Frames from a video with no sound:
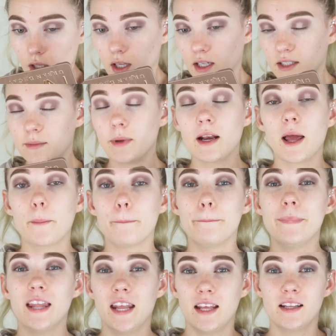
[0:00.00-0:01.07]
It has been a
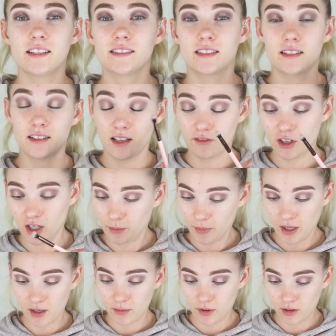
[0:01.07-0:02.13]
minute since I've done a
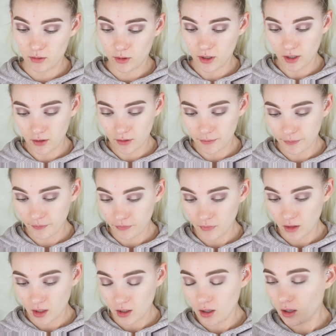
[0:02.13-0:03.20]
makeup tutorial,
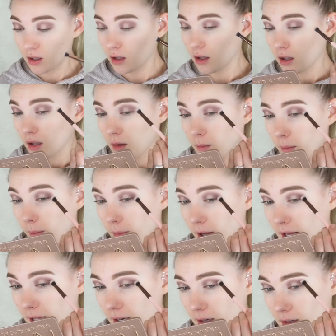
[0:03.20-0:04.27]

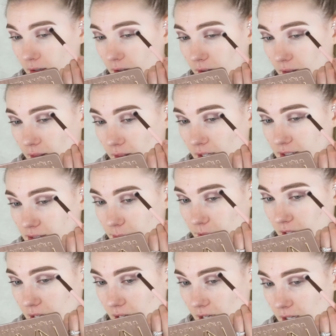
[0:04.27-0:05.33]
but that's
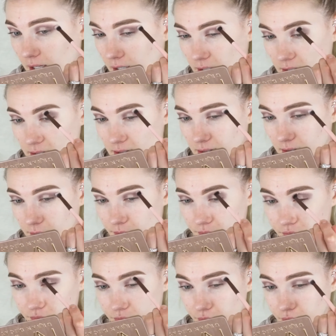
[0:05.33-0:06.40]
because
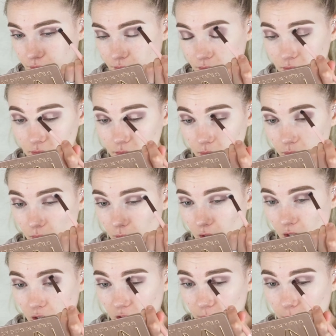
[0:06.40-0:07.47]

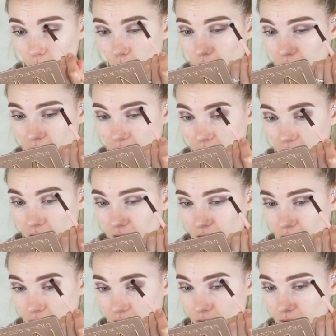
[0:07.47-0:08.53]
I've been working
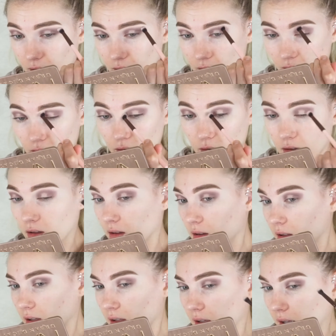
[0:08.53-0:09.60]

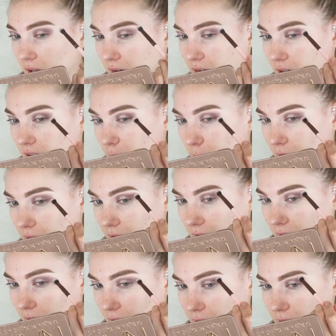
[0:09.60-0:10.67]
every day of my
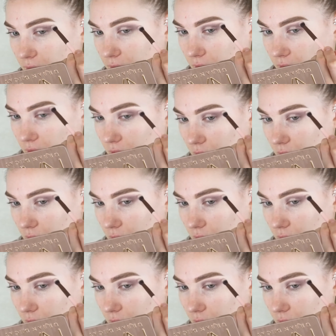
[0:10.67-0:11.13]
life